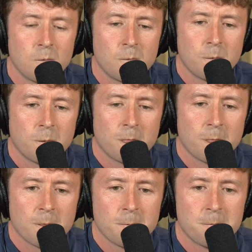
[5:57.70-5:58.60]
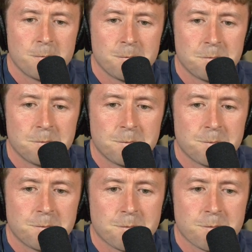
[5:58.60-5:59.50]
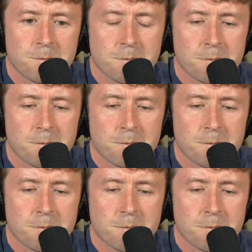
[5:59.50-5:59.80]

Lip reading: (not speaking)